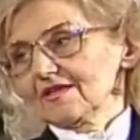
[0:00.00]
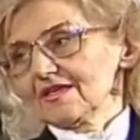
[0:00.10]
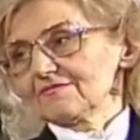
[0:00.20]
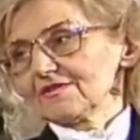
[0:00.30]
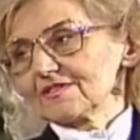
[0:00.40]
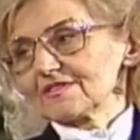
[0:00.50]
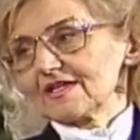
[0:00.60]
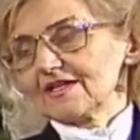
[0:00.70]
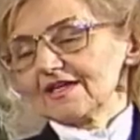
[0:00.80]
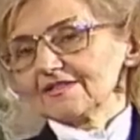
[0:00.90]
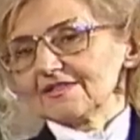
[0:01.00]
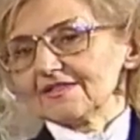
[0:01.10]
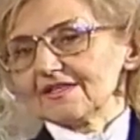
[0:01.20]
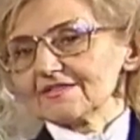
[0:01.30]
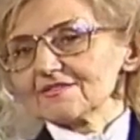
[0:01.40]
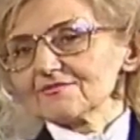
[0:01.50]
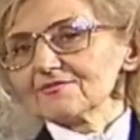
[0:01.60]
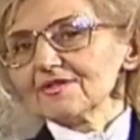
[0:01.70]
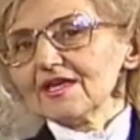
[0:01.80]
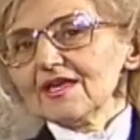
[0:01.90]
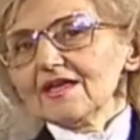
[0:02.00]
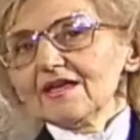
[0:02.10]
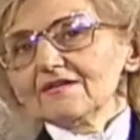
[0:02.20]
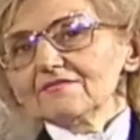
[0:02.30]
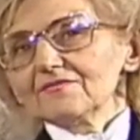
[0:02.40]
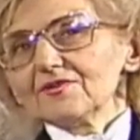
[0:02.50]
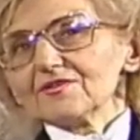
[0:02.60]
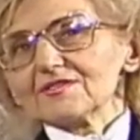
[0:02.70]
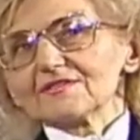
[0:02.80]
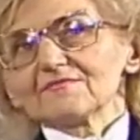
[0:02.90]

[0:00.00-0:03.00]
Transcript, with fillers: It was selected. And so first,